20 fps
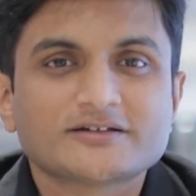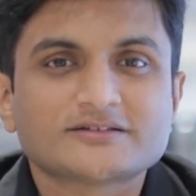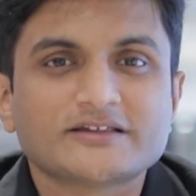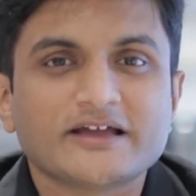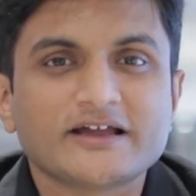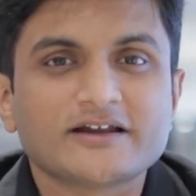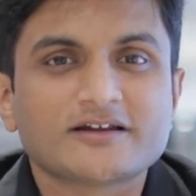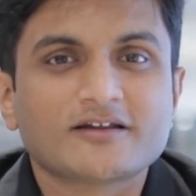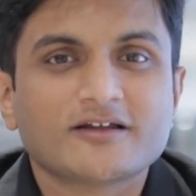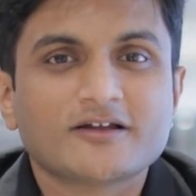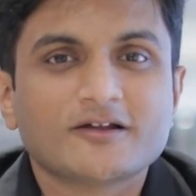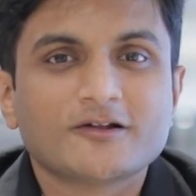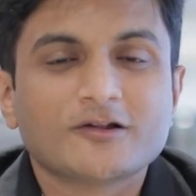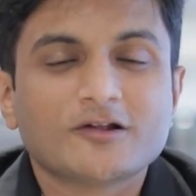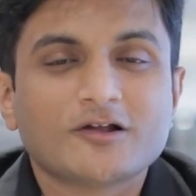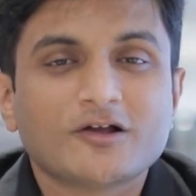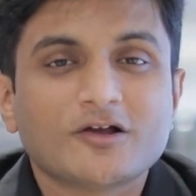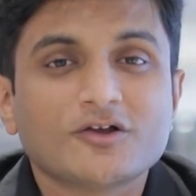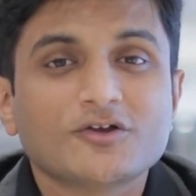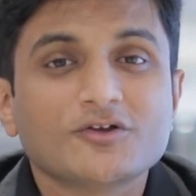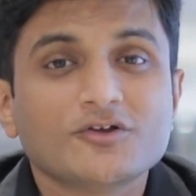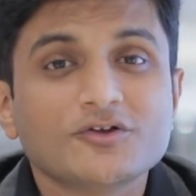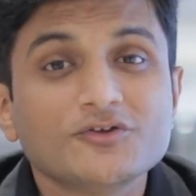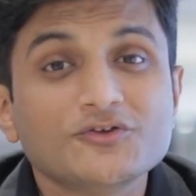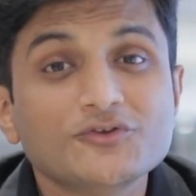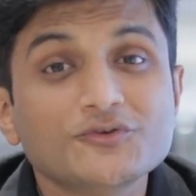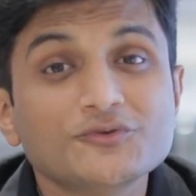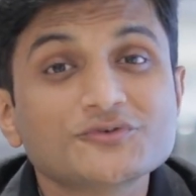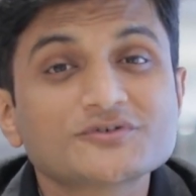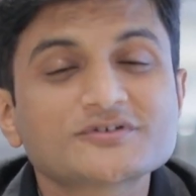that
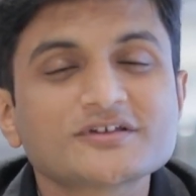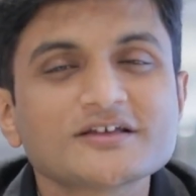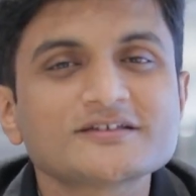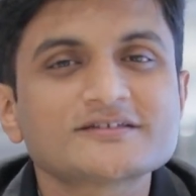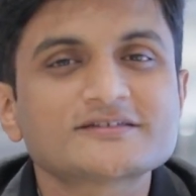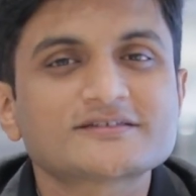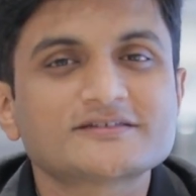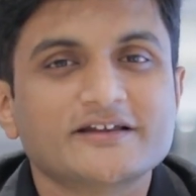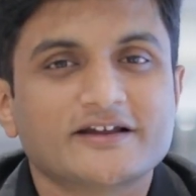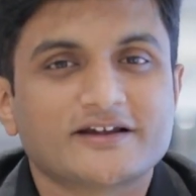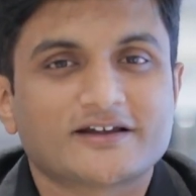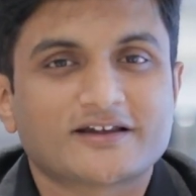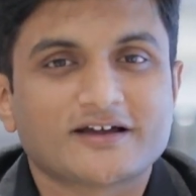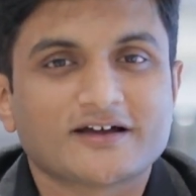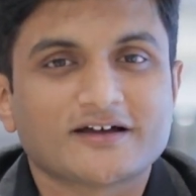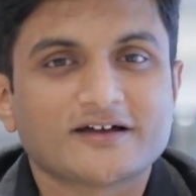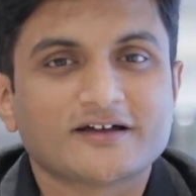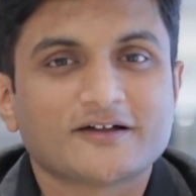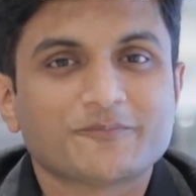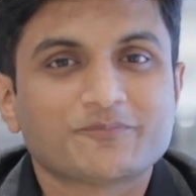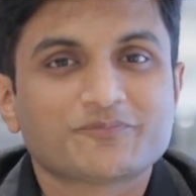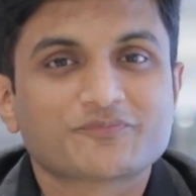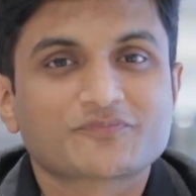users' data